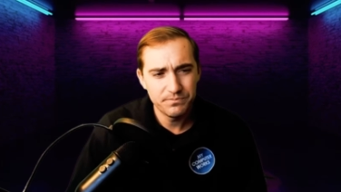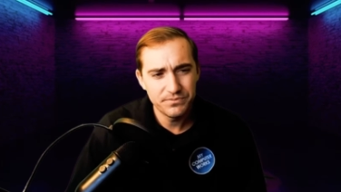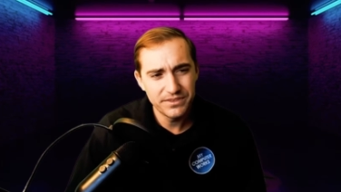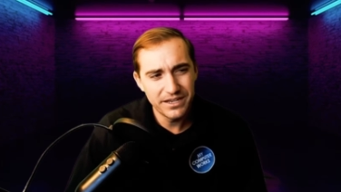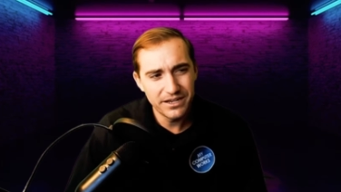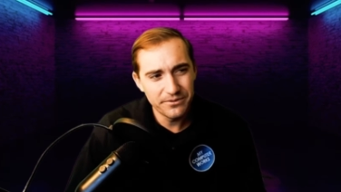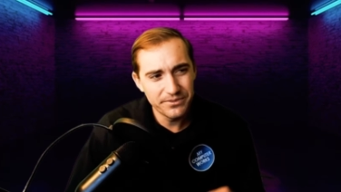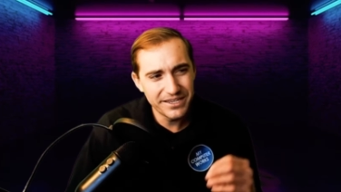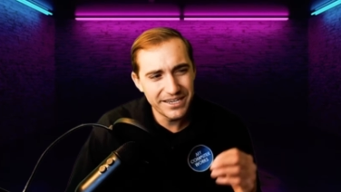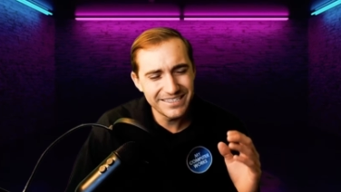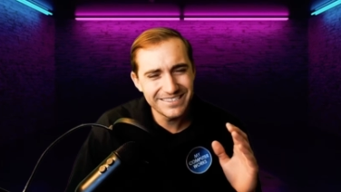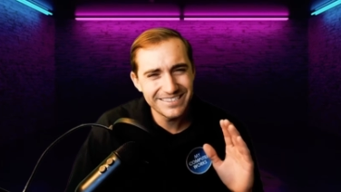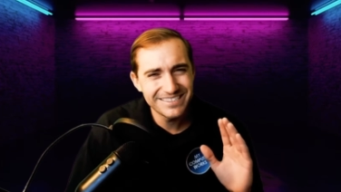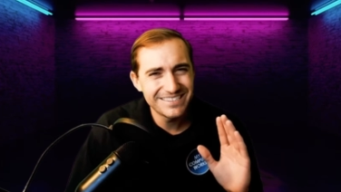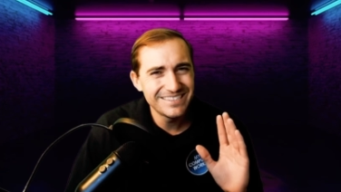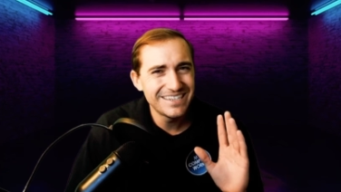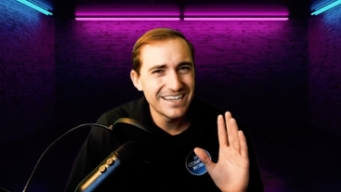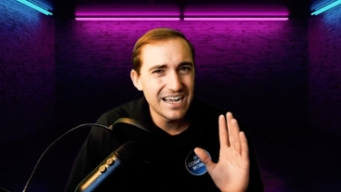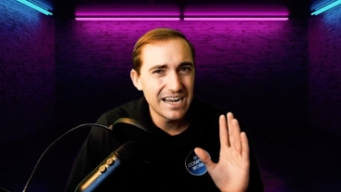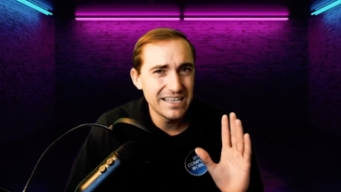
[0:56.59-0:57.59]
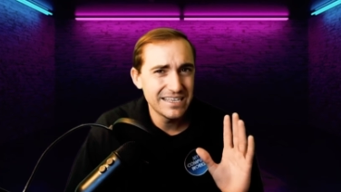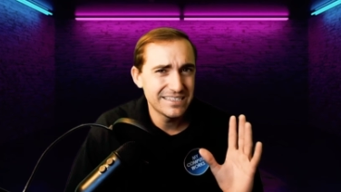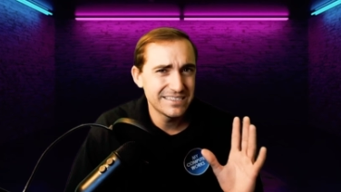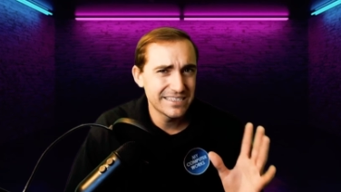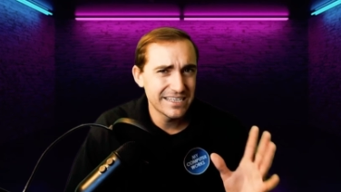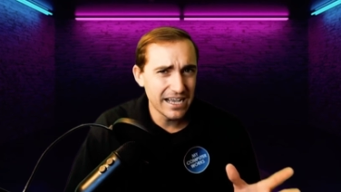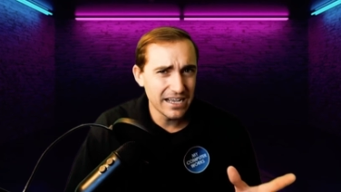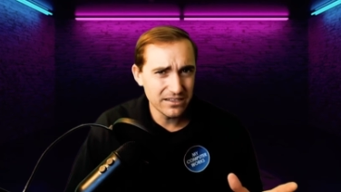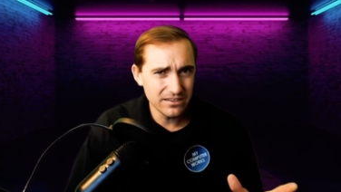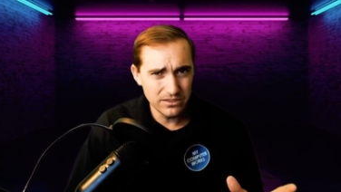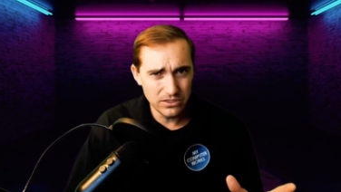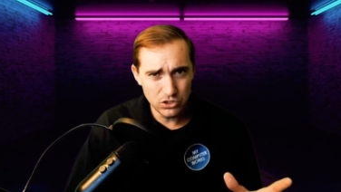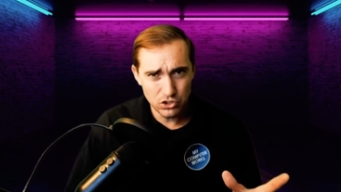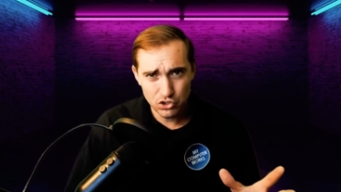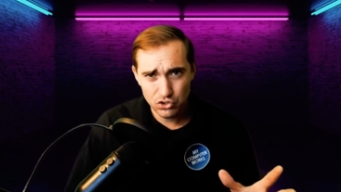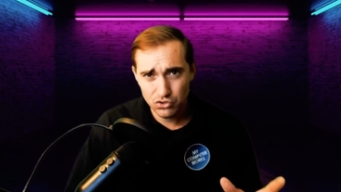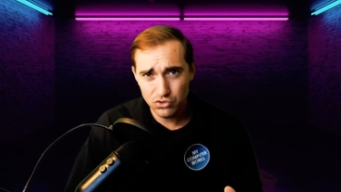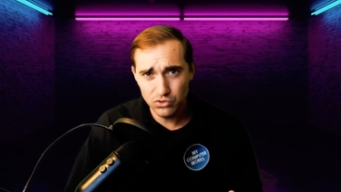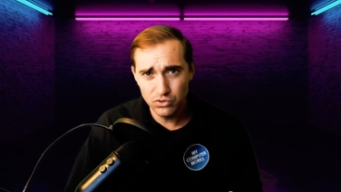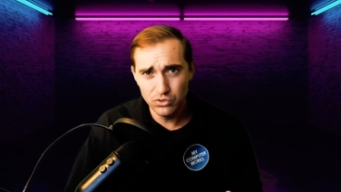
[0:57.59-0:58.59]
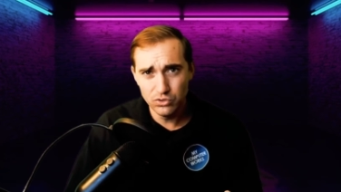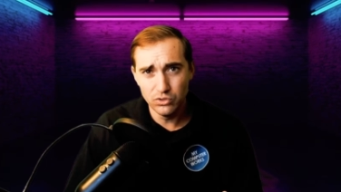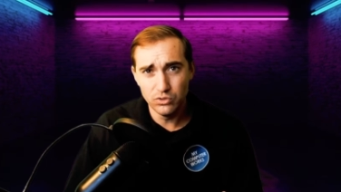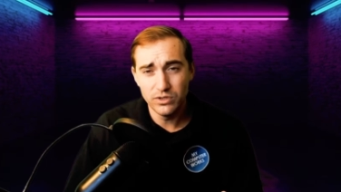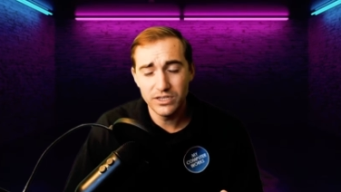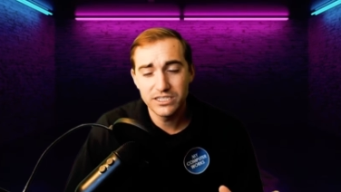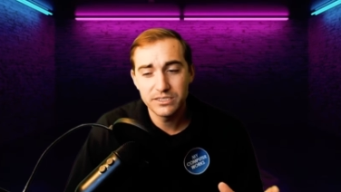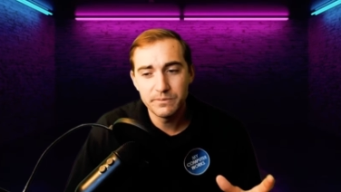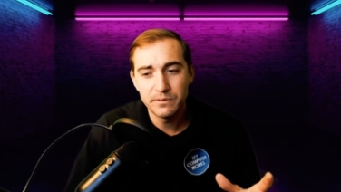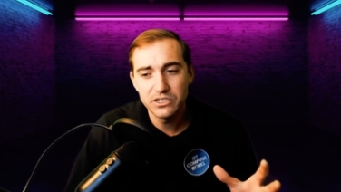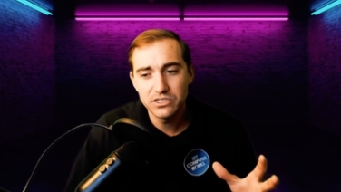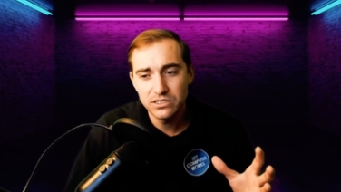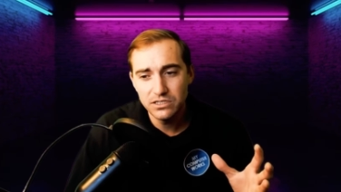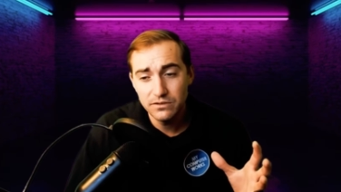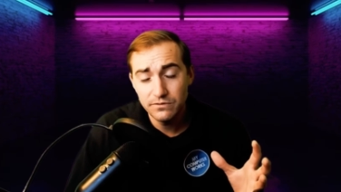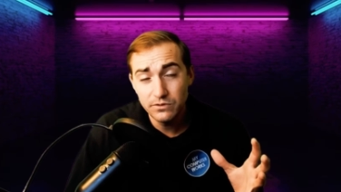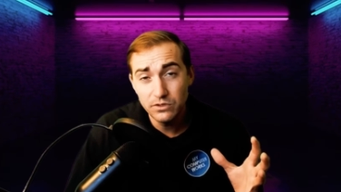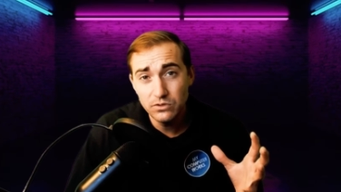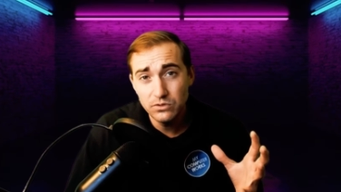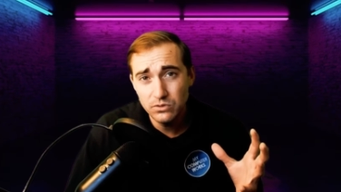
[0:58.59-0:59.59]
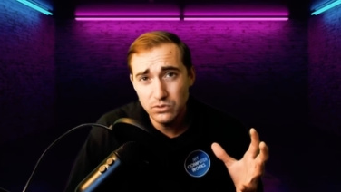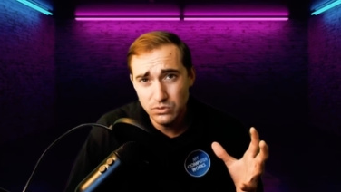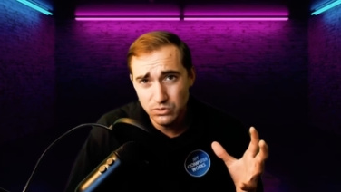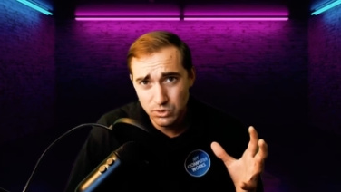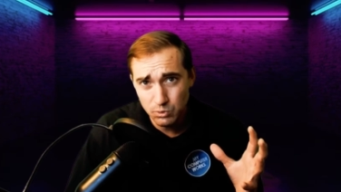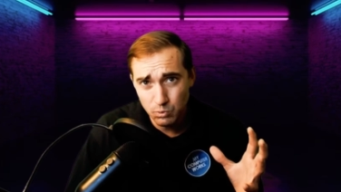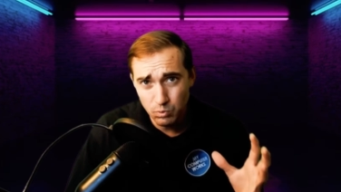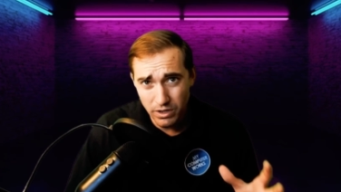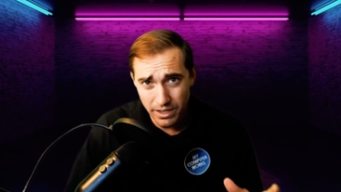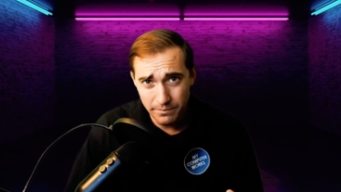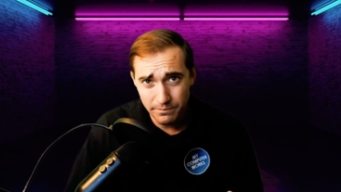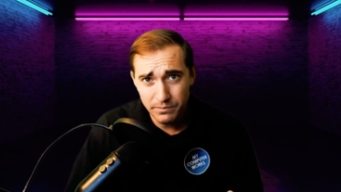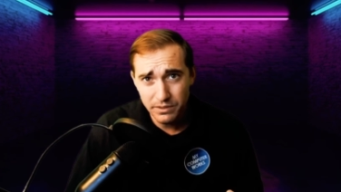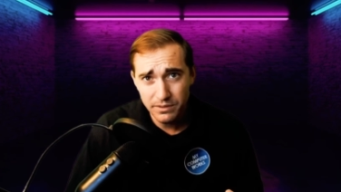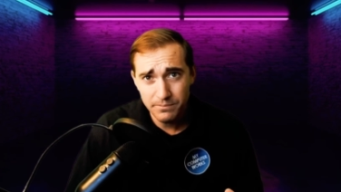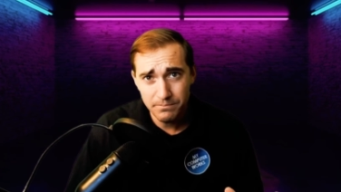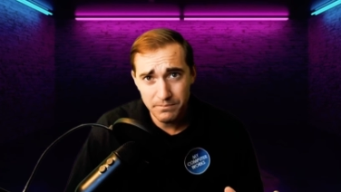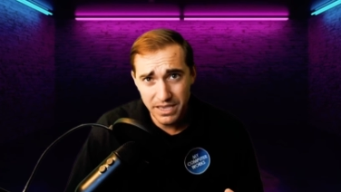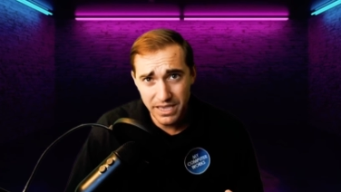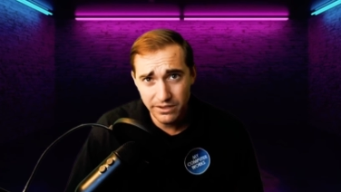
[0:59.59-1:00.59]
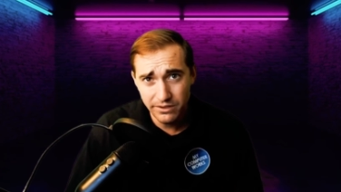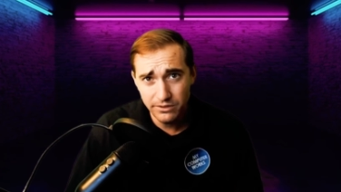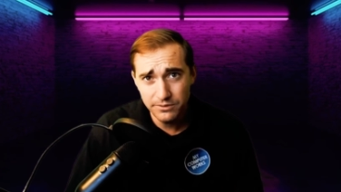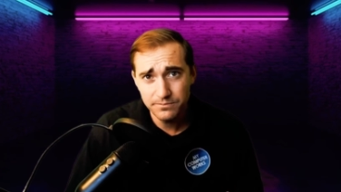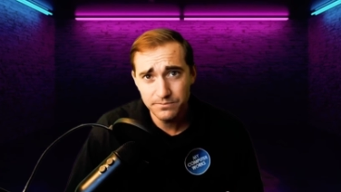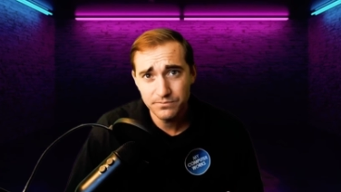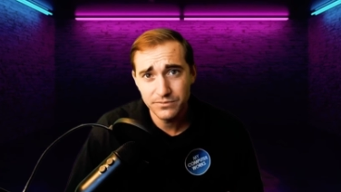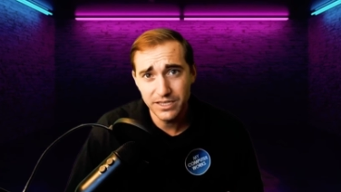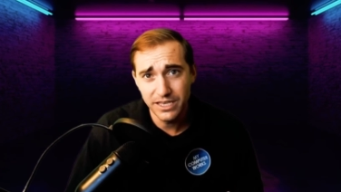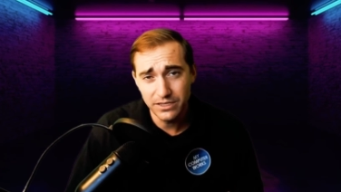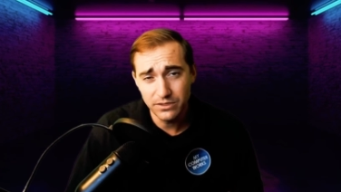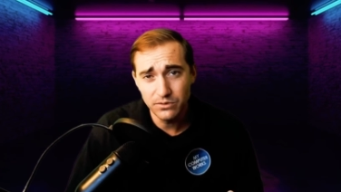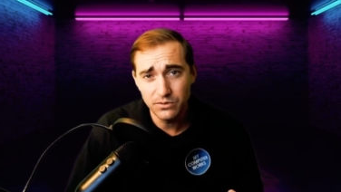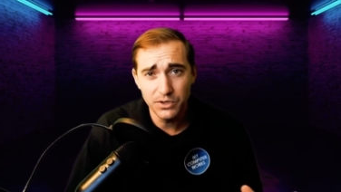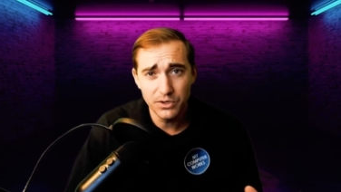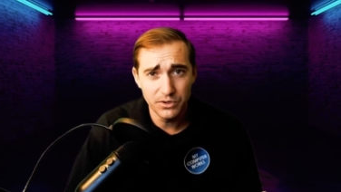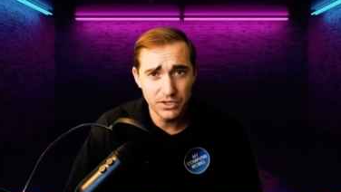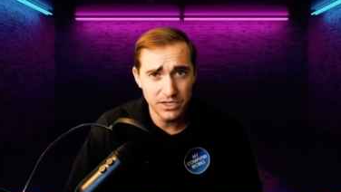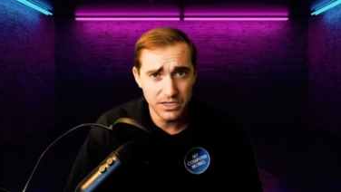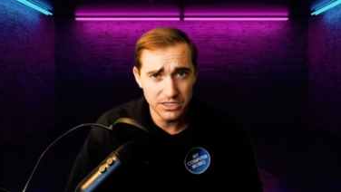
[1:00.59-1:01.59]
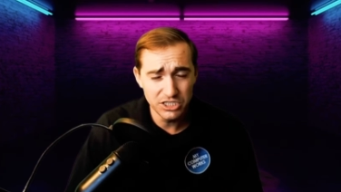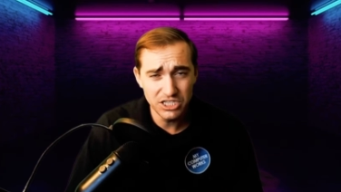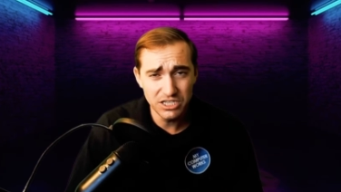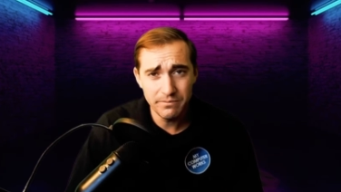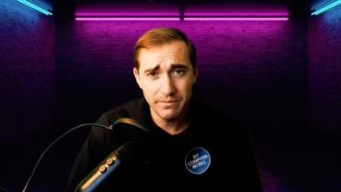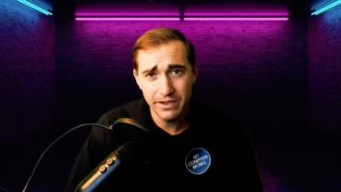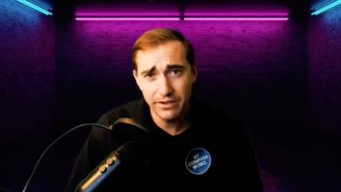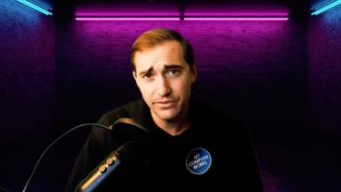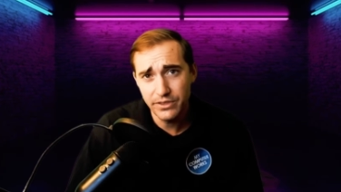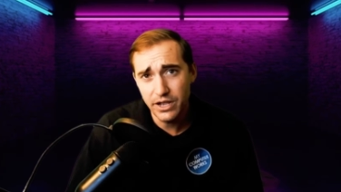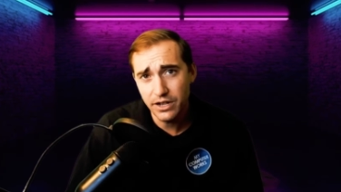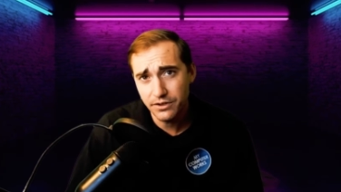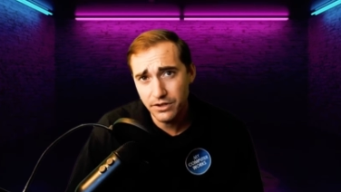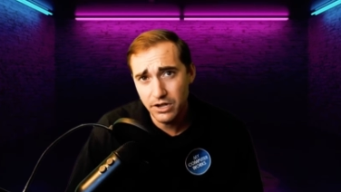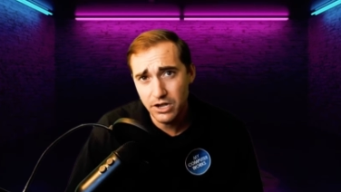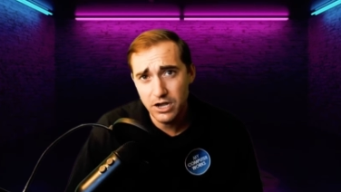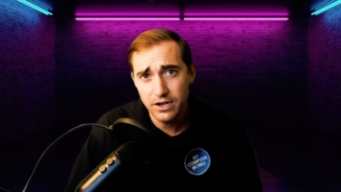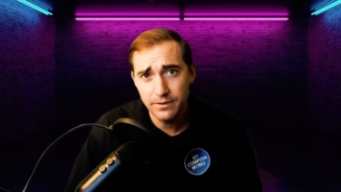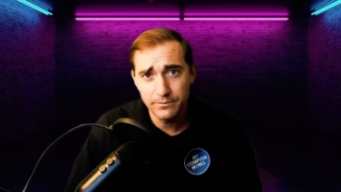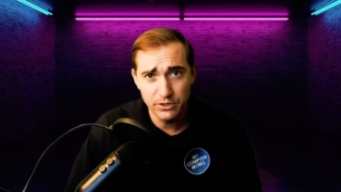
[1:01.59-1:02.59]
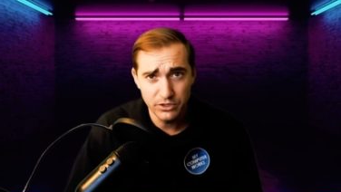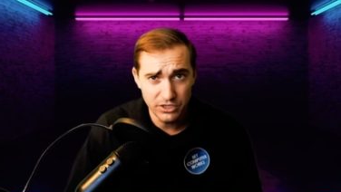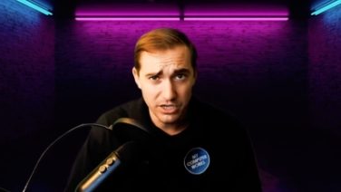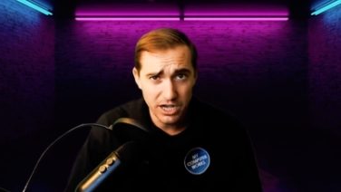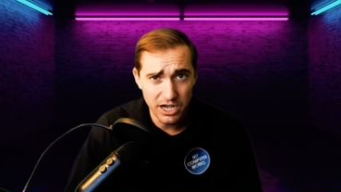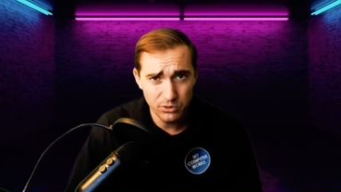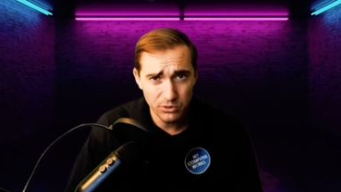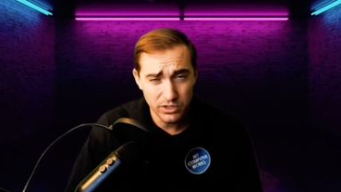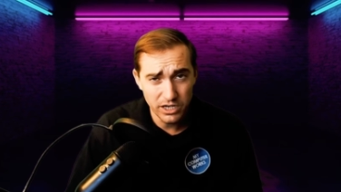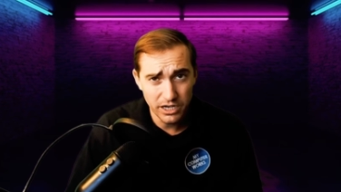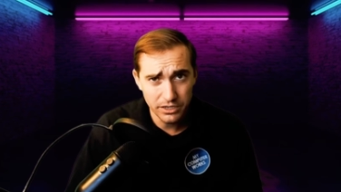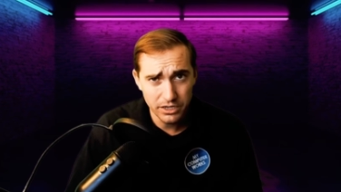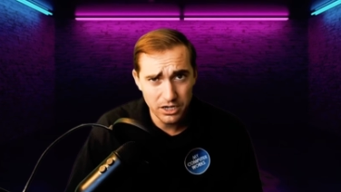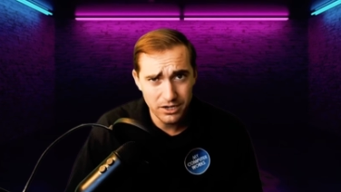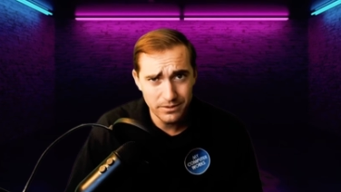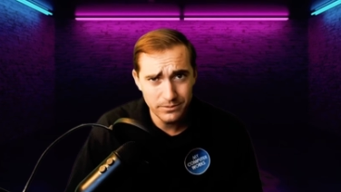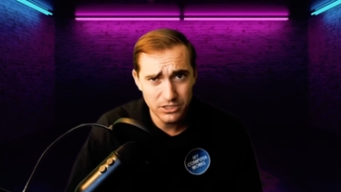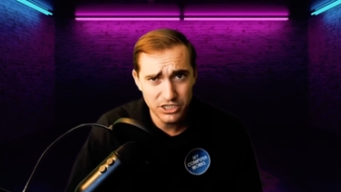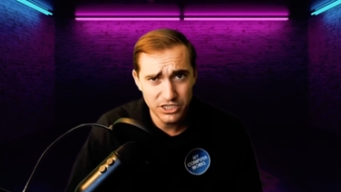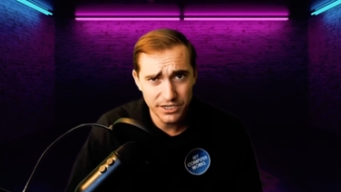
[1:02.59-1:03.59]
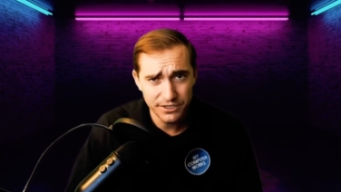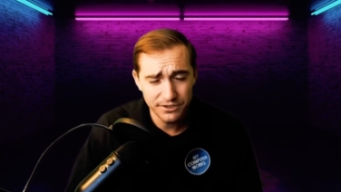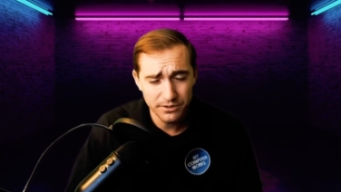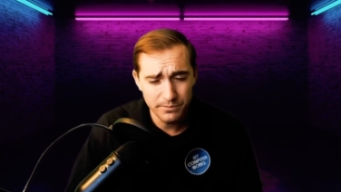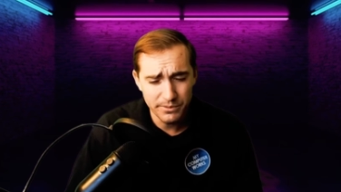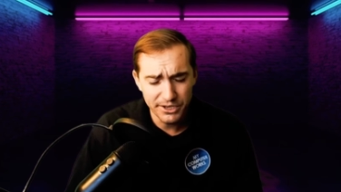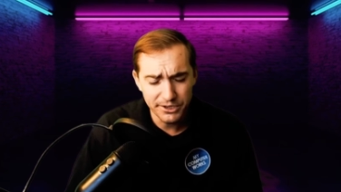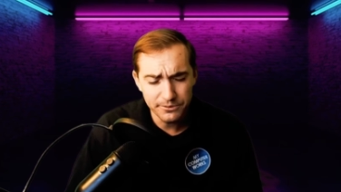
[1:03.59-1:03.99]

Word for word: Now, that's not exactly true, especially if you use web mail, like you go to gmail dot com or yahoo dot com to check your mail.